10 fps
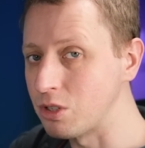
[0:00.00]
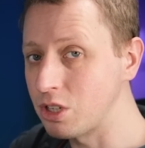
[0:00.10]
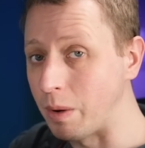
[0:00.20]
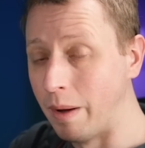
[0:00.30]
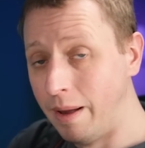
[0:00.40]

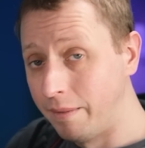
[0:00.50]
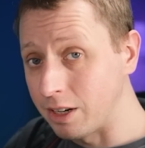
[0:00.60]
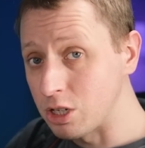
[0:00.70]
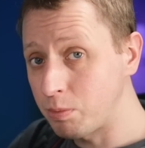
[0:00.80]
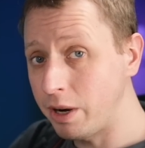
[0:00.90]
So I'm
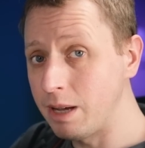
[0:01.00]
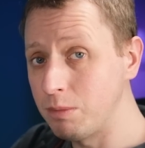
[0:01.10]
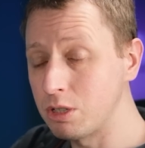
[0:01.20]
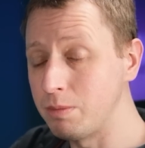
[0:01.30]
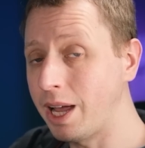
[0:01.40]
going to spray him
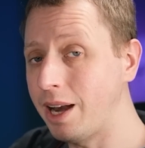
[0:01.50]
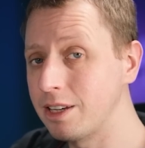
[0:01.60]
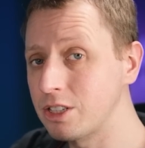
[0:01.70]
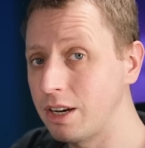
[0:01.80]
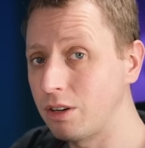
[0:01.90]
with some
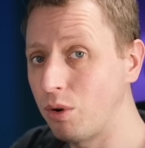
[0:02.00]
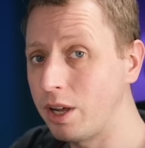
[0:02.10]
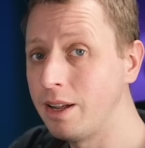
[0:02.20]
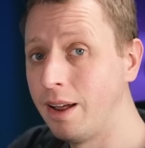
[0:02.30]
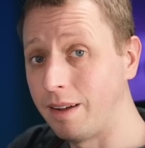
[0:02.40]
Mechanicus standard
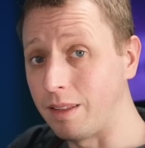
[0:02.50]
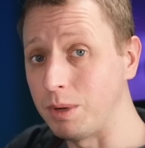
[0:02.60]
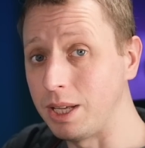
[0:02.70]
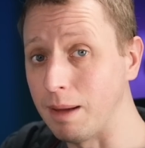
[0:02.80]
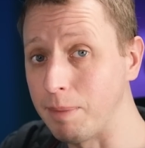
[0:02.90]
grey, then
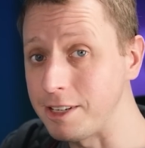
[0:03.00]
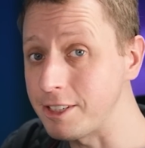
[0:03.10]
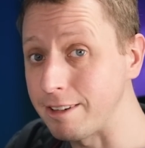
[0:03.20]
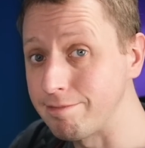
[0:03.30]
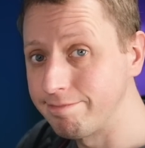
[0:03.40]
we can get painting.